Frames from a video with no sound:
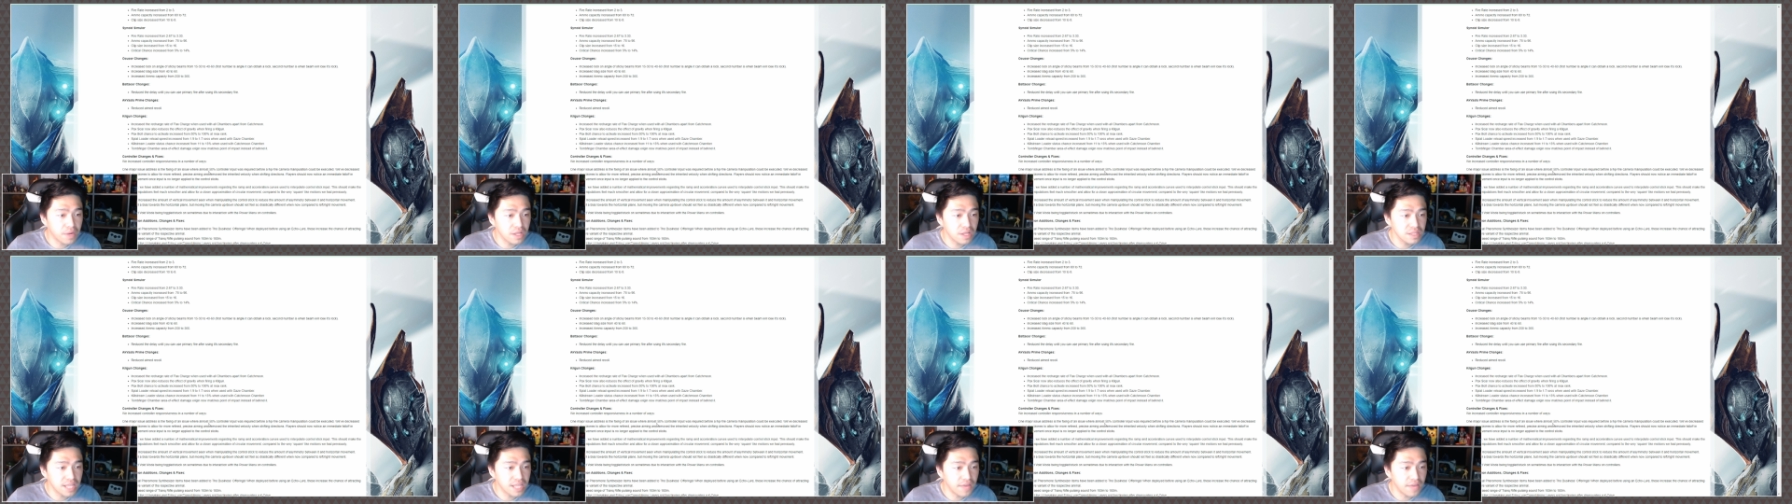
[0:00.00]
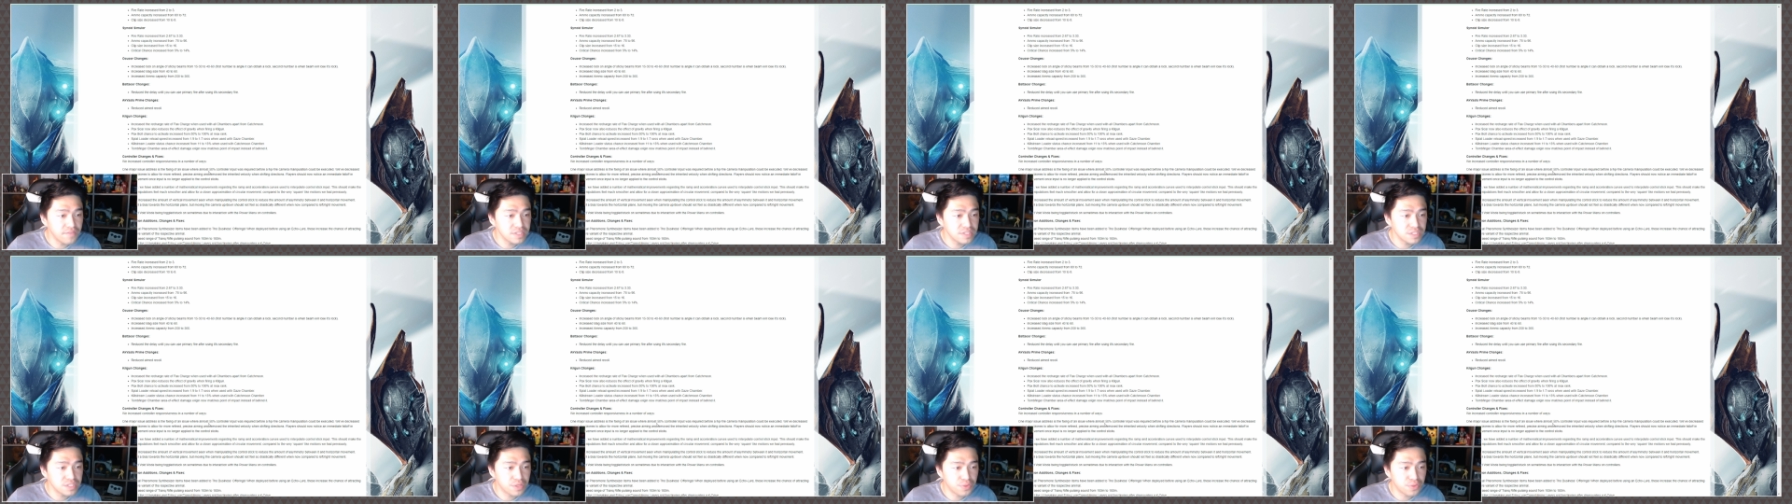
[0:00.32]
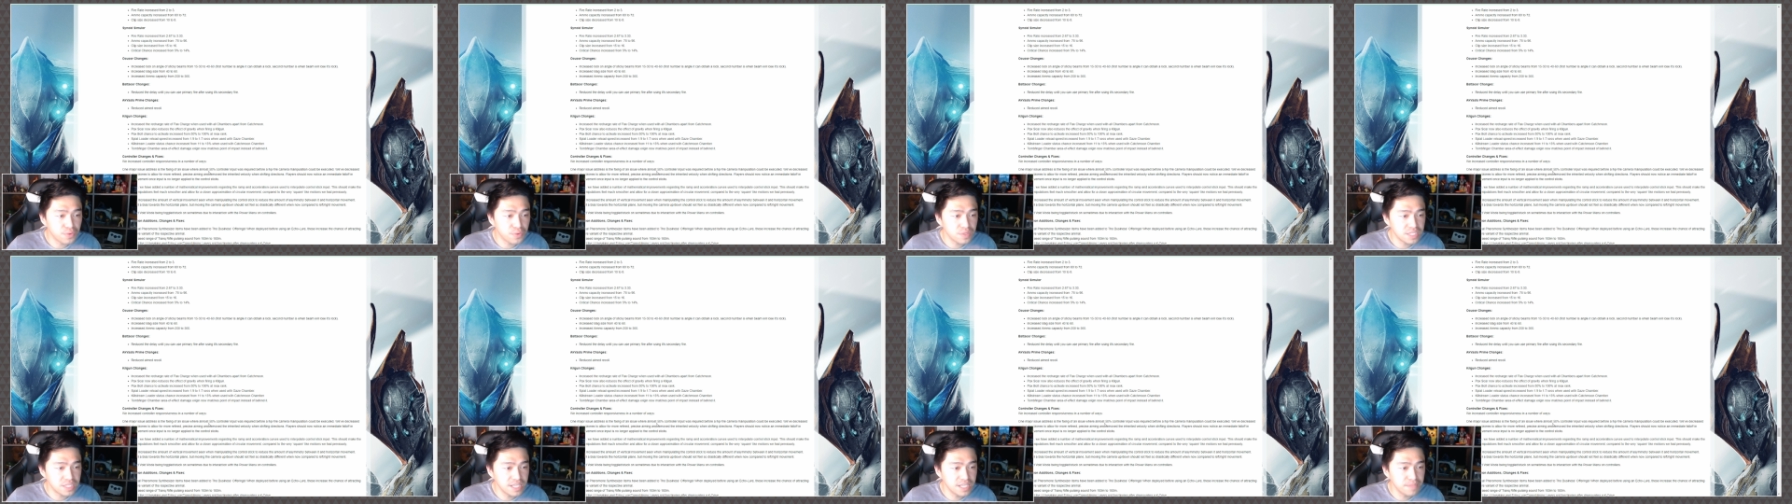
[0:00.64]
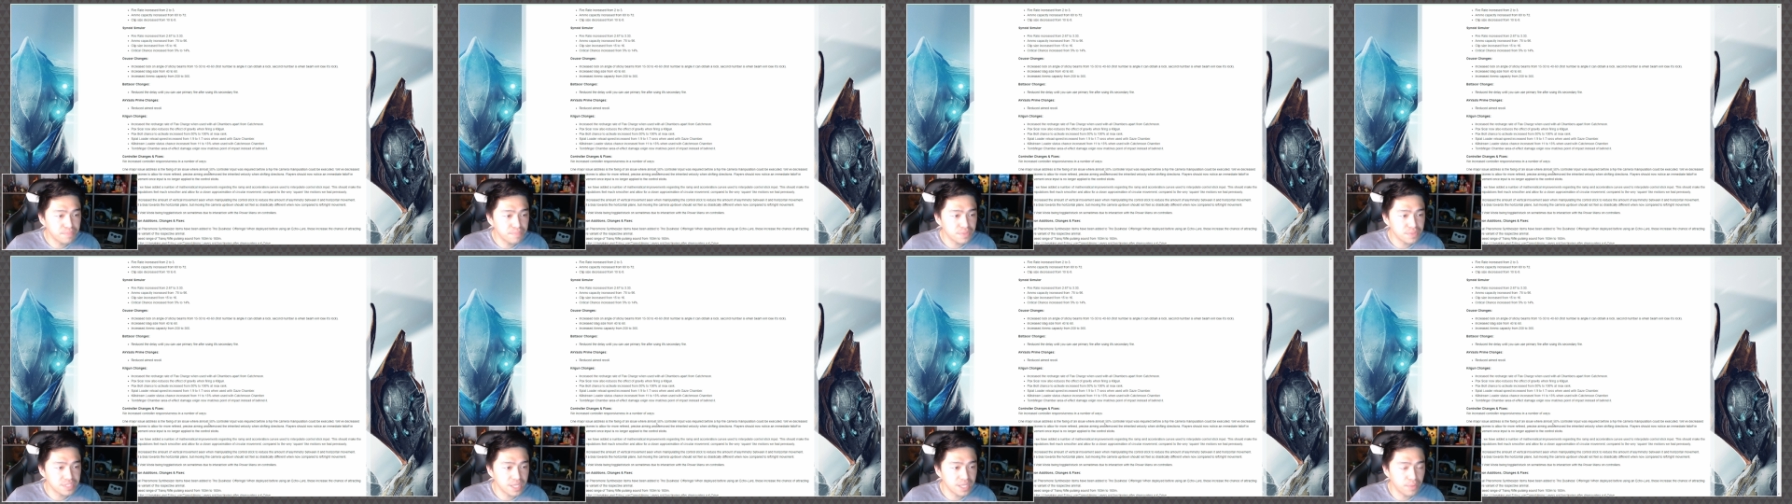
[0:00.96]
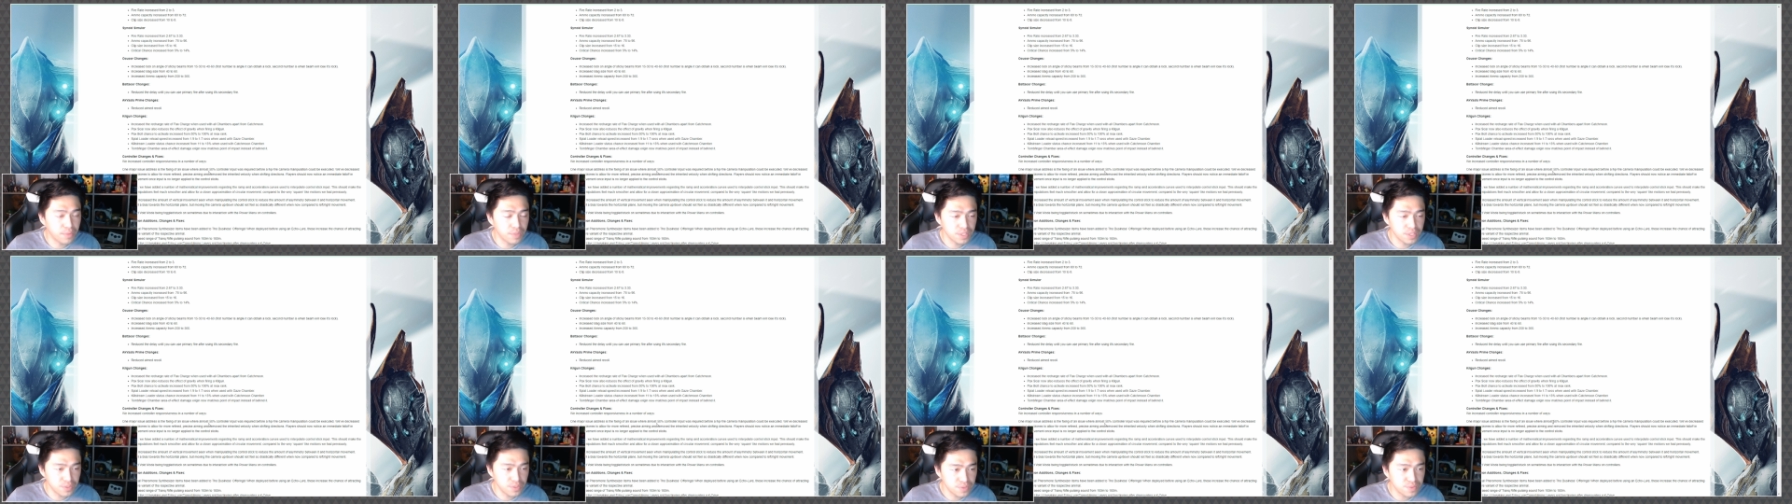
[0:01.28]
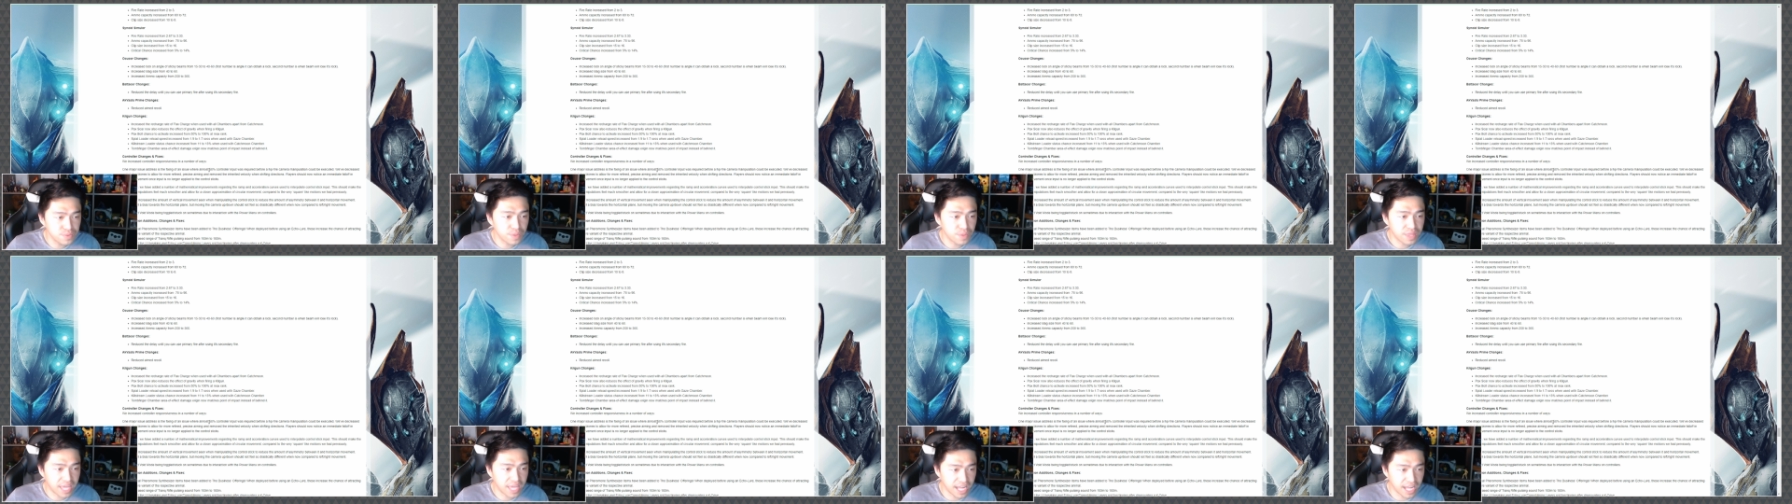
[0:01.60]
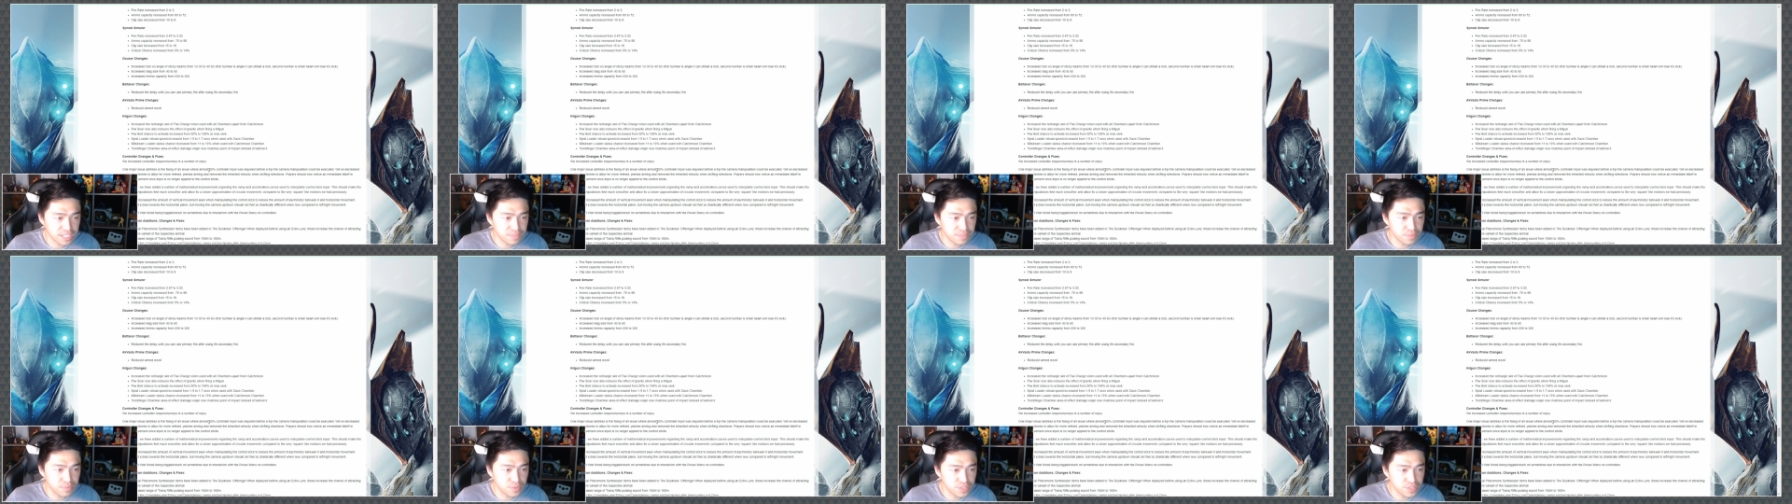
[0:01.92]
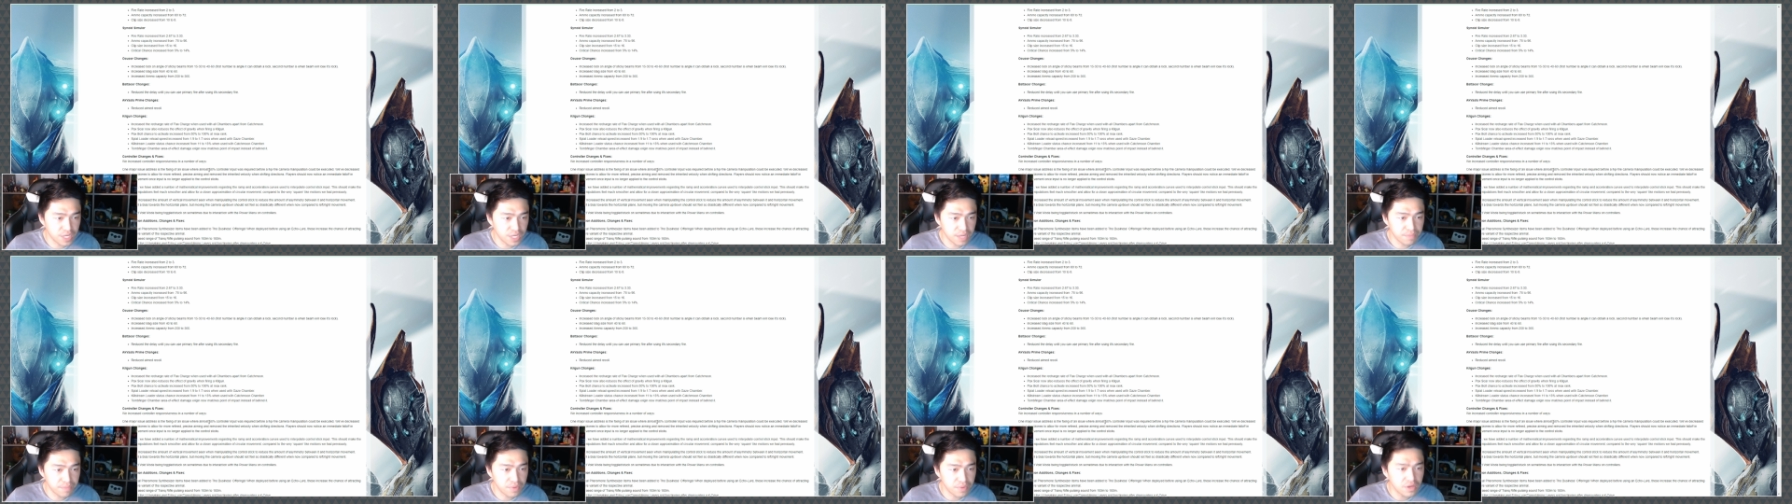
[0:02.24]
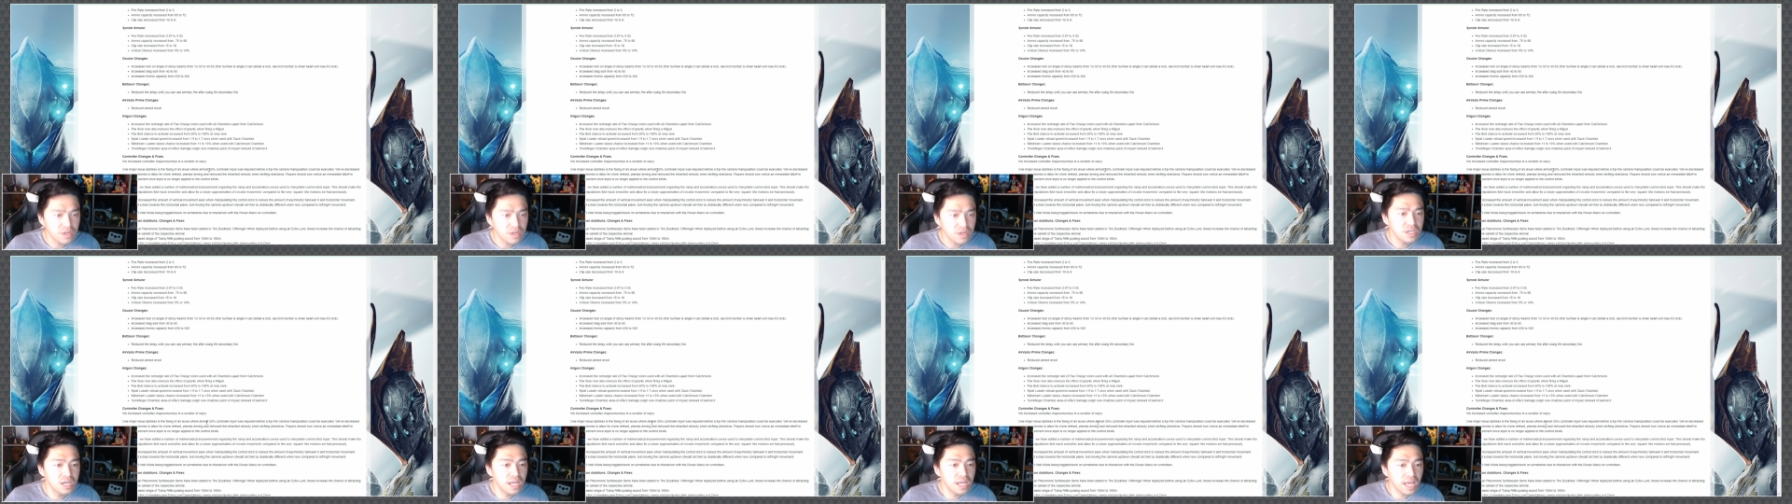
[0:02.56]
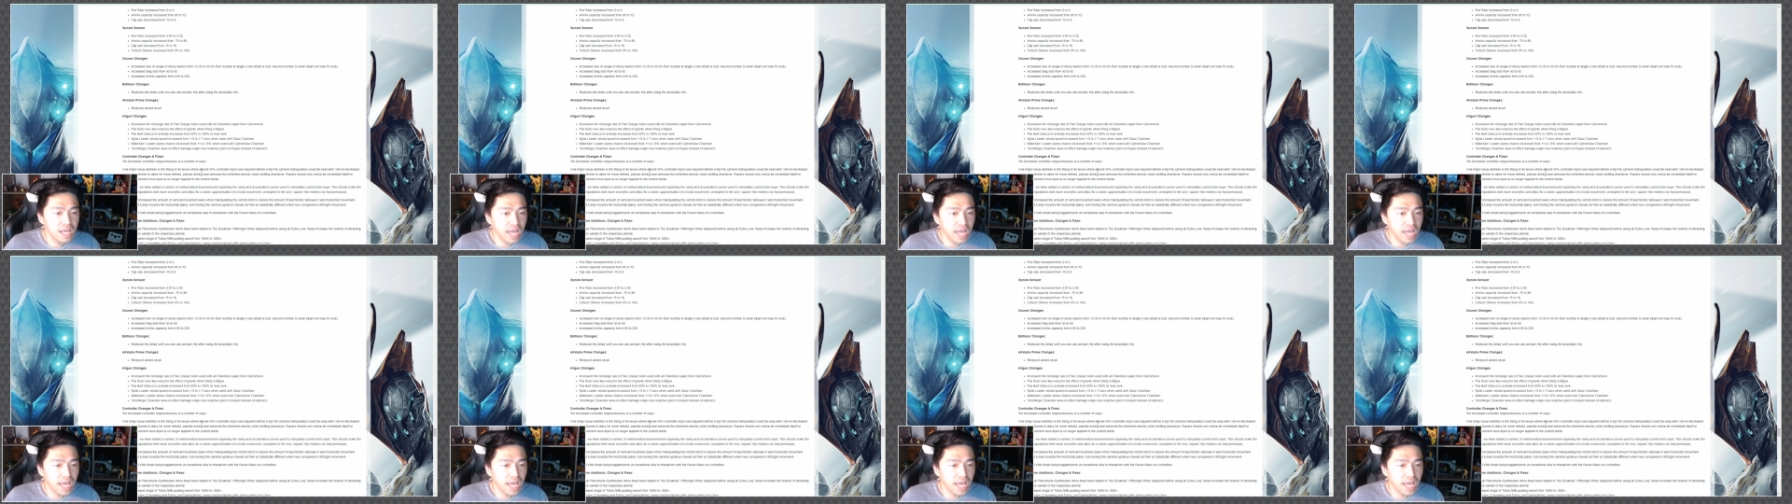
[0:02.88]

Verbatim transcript: 11 to 13% when used with Catchmoon Chamber